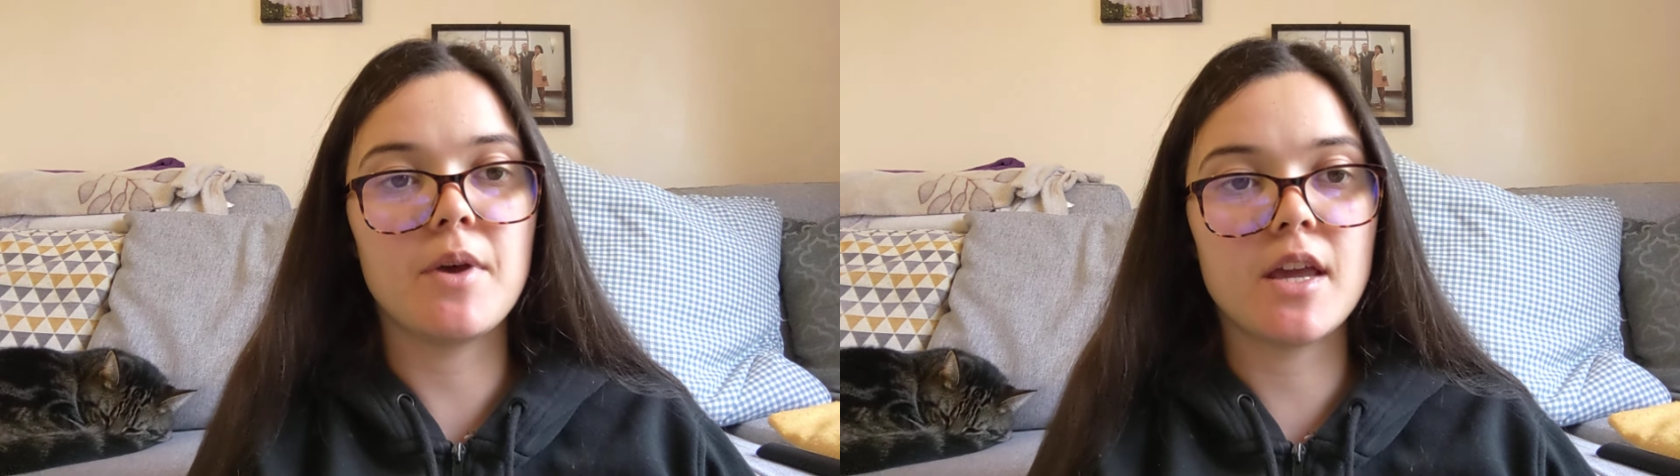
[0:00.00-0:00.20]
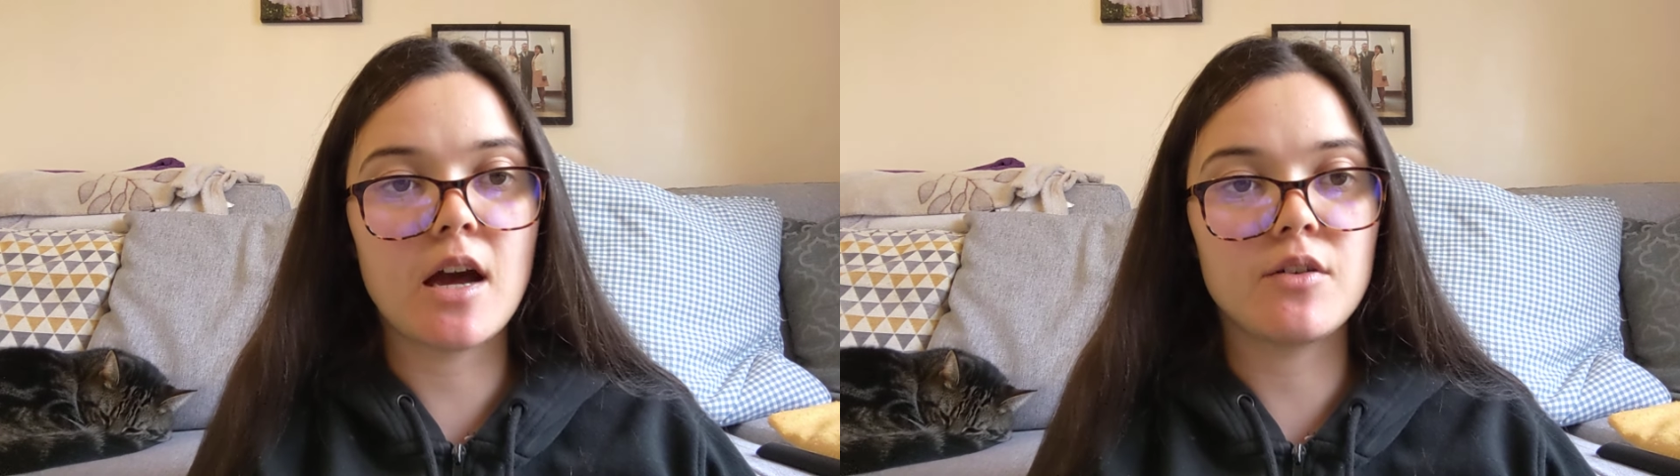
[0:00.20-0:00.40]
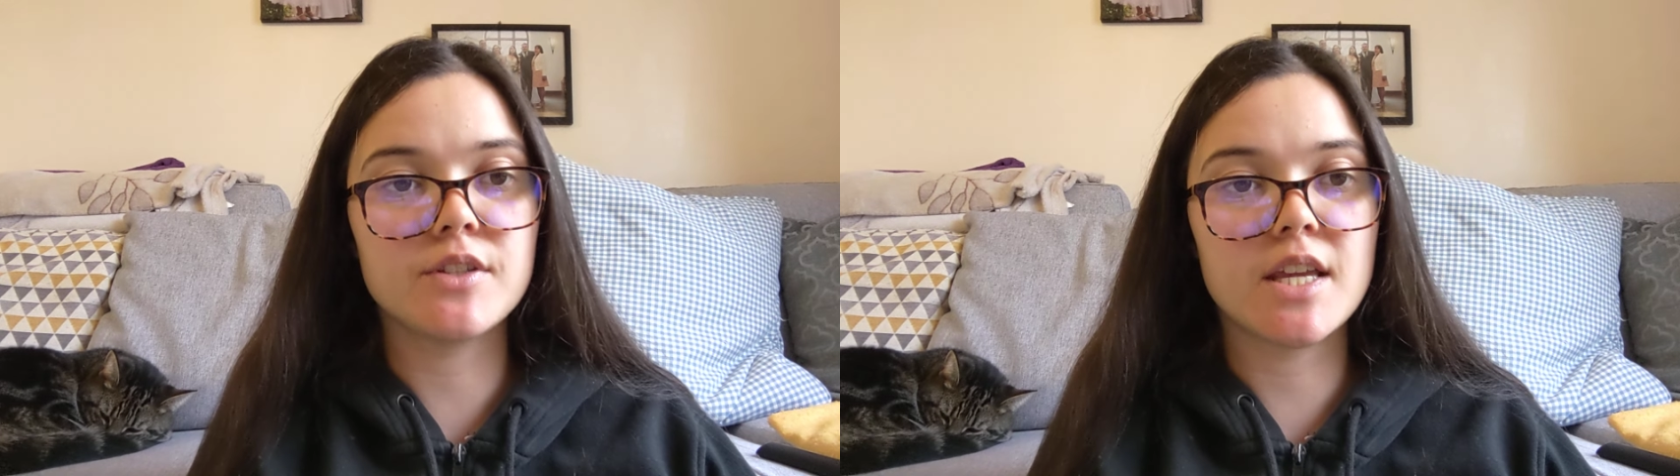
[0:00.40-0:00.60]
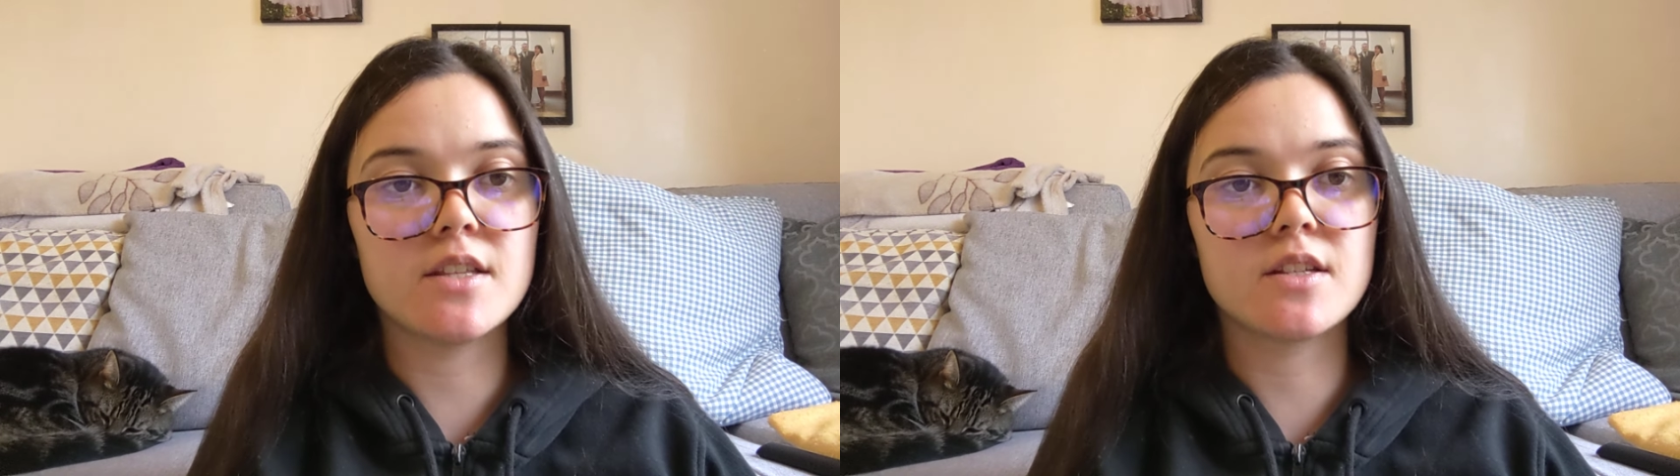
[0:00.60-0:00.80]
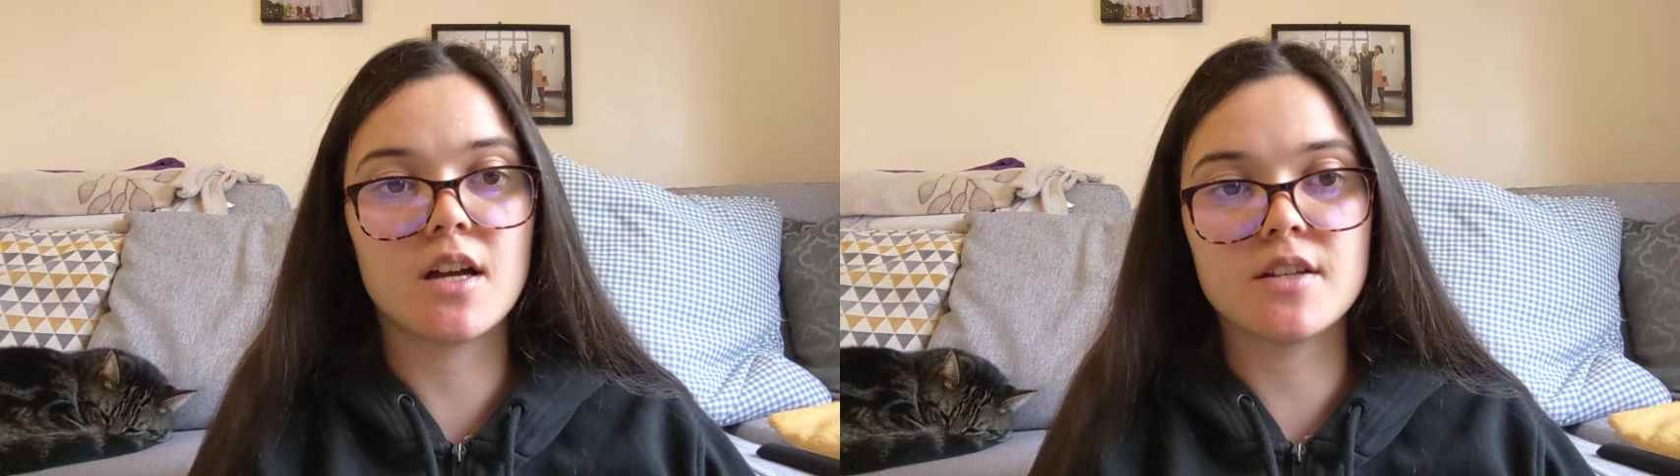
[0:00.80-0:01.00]
meeting her on
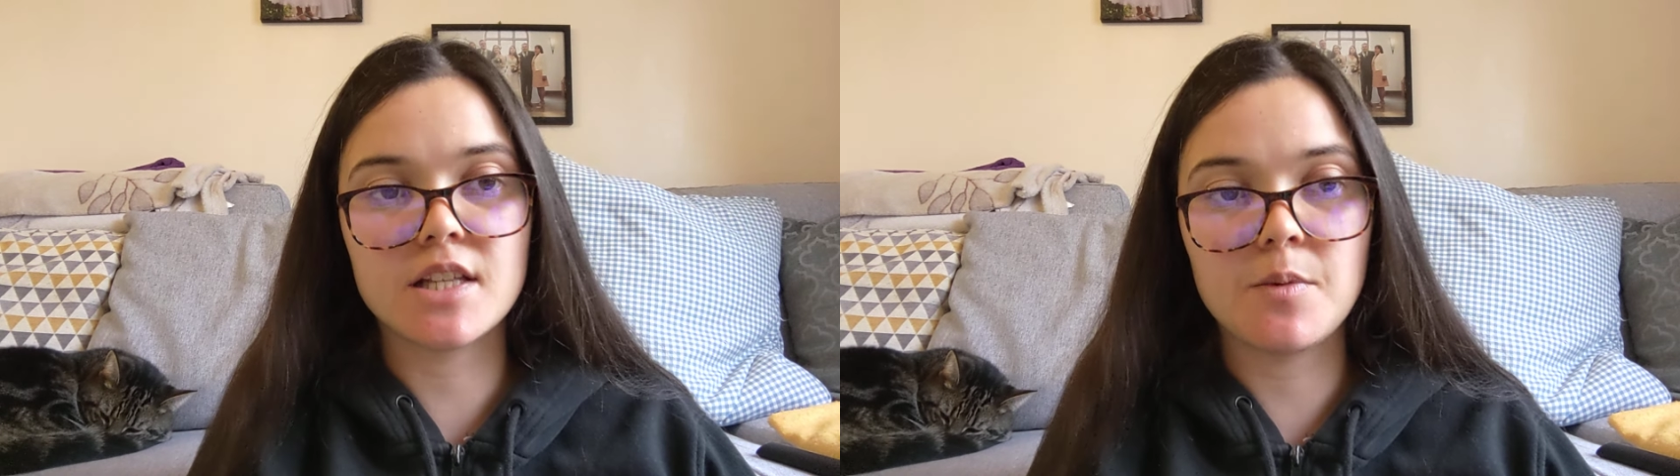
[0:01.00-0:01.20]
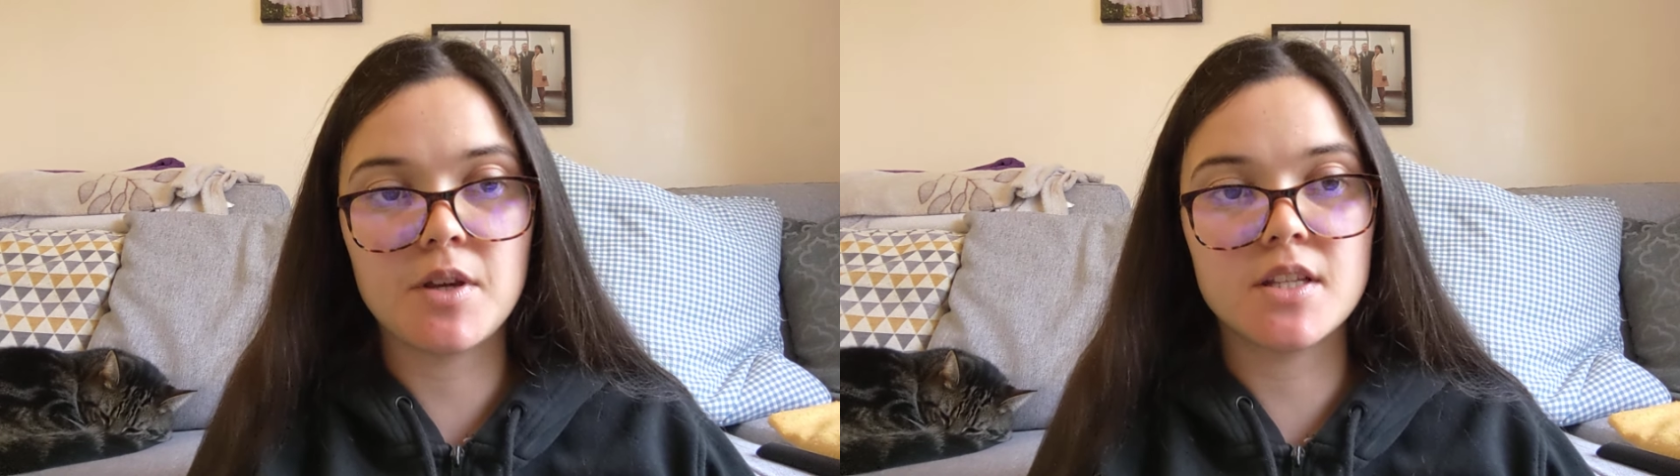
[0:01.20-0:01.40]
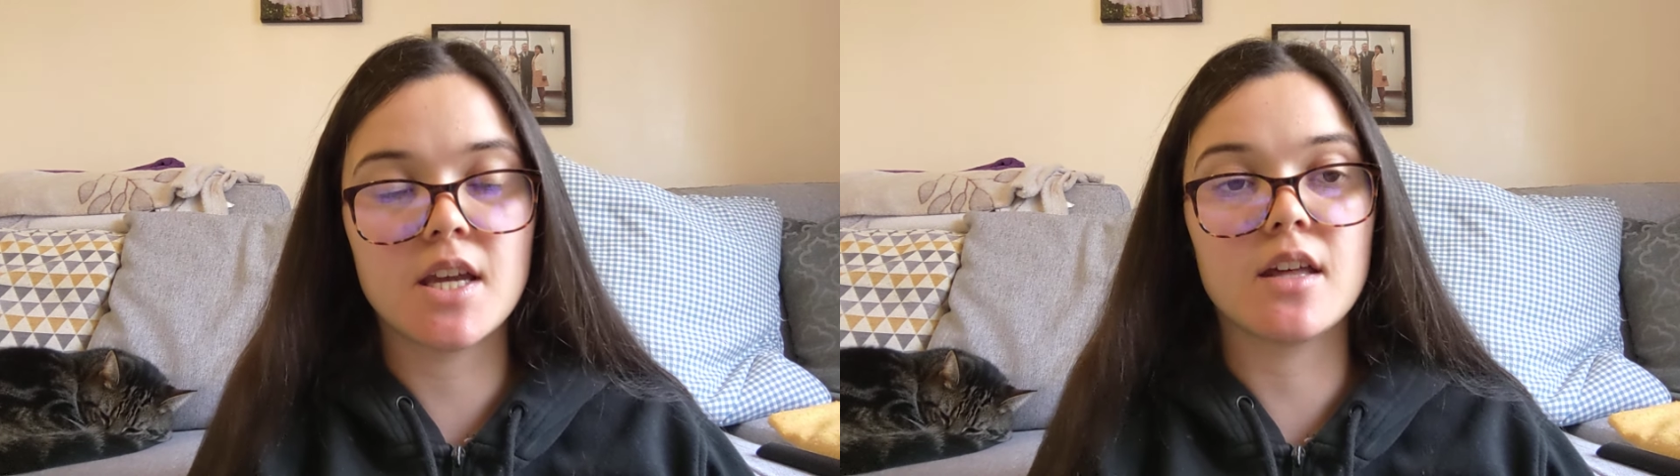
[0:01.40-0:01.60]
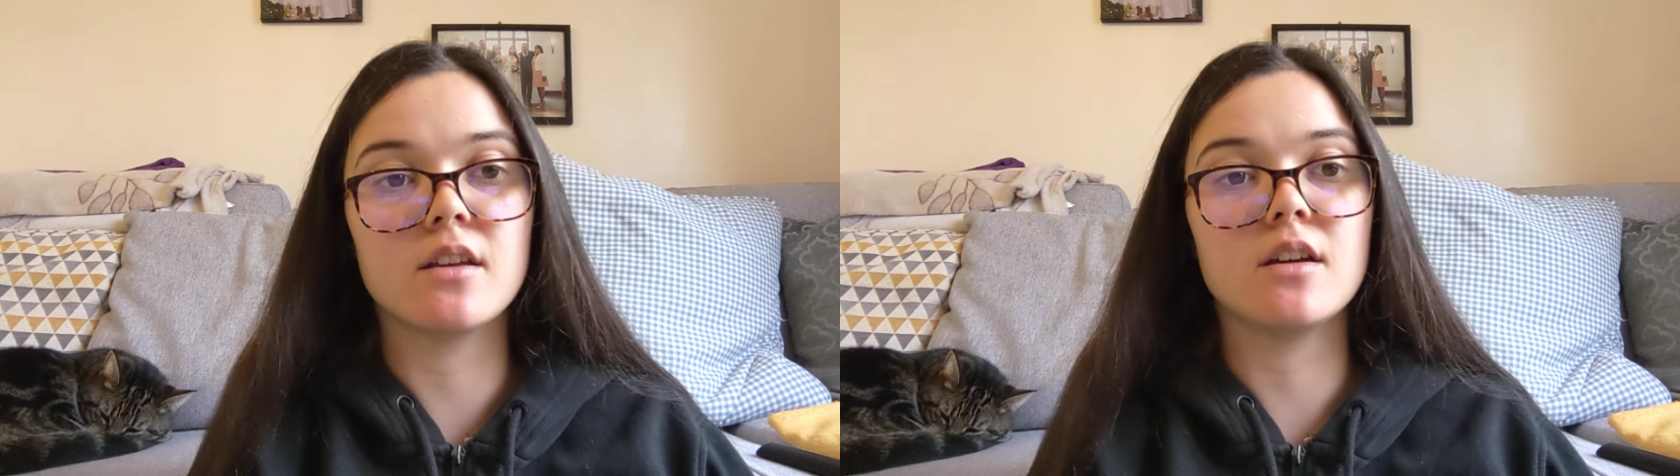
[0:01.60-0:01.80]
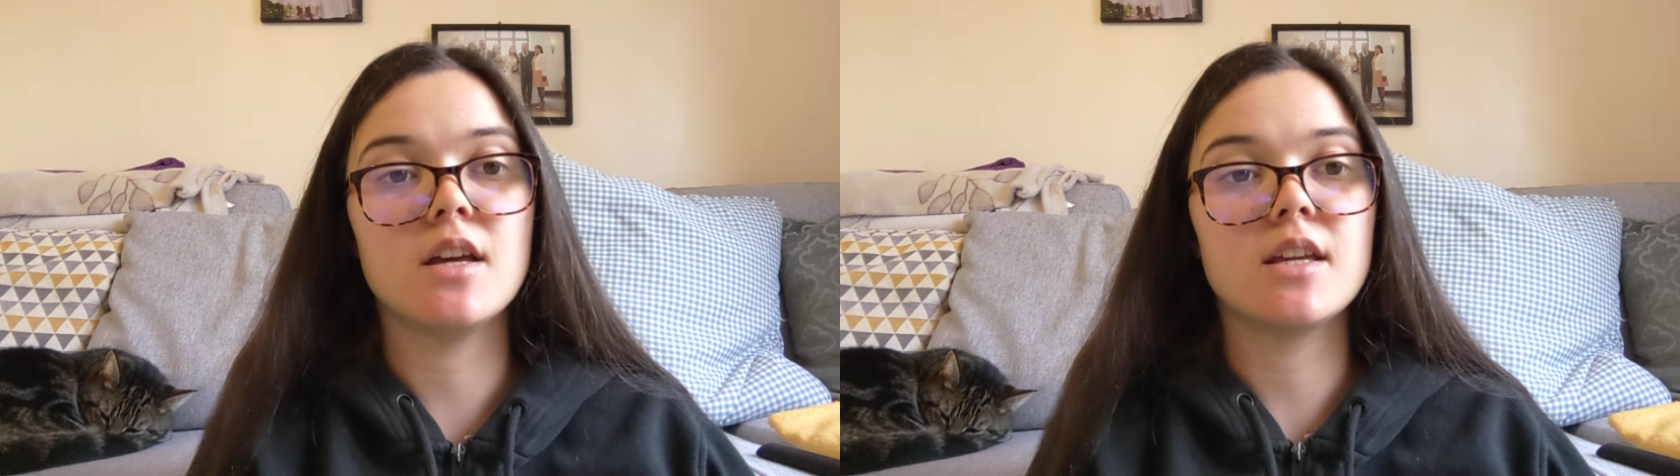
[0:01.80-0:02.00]
dates start sleeping together